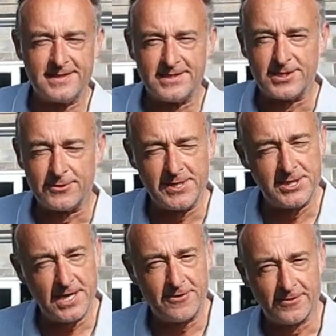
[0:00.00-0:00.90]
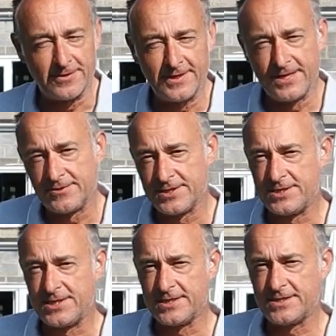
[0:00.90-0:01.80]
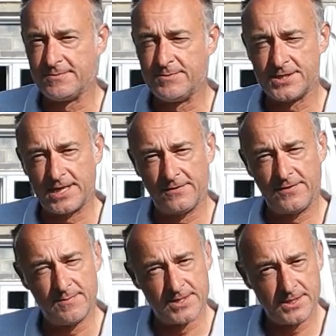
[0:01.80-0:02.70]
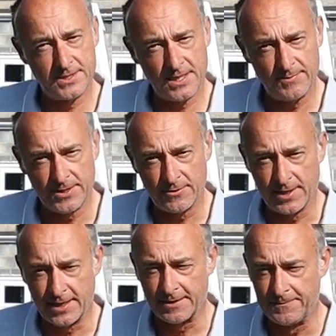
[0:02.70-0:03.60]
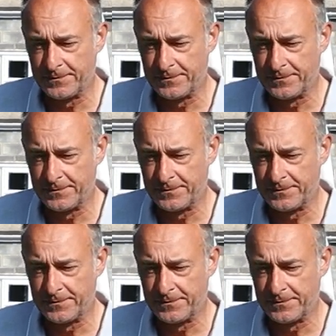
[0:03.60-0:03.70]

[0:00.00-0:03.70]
So in general, there is just myself and Mrs. W here.